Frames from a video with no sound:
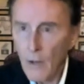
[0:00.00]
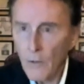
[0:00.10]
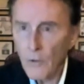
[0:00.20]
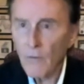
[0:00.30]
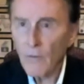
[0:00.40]

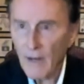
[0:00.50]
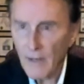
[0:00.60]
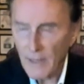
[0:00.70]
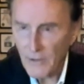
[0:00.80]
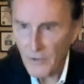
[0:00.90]
Don't
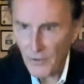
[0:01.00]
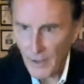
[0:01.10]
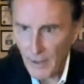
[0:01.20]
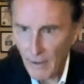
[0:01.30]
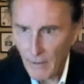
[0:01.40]
validate your
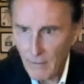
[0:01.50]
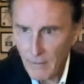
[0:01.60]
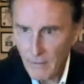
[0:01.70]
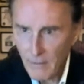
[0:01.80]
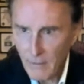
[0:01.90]
ego.
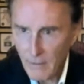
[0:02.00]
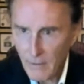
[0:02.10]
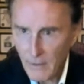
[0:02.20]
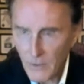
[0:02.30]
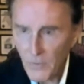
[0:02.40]

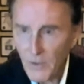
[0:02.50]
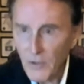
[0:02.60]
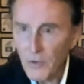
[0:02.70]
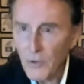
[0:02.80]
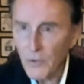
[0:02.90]
Because when you
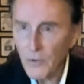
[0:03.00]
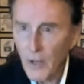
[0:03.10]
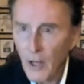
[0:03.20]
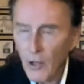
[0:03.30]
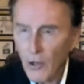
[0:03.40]
do,
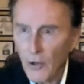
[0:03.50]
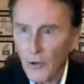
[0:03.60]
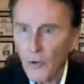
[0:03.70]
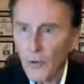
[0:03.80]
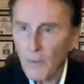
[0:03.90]
look at
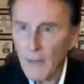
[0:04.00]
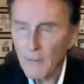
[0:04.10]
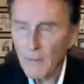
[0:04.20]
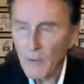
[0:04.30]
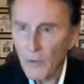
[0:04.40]
all the
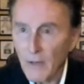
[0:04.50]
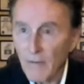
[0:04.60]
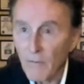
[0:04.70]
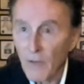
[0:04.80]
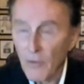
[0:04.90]
people who live
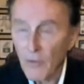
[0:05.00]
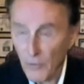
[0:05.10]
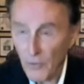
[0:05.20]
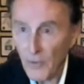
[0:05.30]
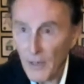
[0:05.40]
through
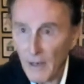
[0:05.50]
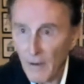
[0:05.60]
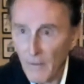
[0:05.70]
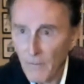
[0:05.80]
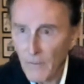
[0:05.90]
their
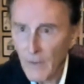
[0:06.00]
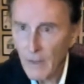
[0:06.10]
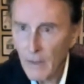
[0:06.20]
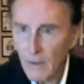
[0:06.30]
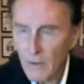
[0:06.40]
ego,
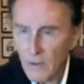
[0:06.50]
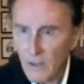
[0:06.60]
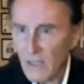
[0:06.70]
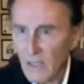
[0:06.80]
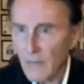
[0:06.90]
the
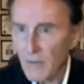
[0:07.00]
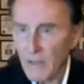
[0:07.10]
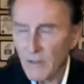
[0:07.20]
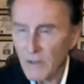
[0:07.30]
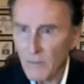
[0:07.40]

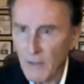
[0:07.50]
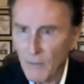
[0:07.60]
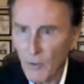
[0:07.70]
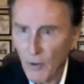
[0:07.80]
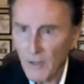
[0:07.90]
celebrities, the
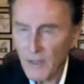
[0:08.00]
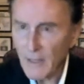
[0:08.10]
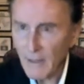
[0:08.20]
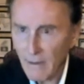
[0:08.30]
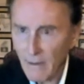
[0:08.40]
people who are
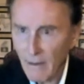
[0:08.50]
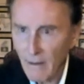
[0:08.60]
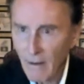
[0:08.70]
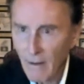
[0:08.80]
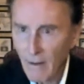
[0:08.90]
addicted
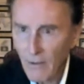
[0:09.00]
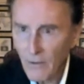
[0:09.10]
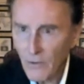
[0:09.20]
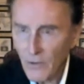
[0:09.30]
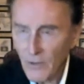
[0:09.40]

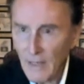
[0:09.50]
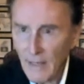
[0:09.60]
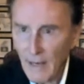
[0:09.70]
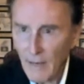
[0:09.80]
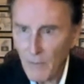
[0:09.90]
to
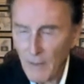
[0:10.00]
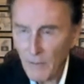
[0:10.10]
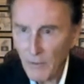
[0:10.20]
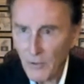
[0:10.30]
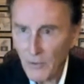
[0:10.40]
needing people
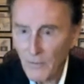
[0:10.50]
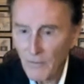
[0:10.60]
to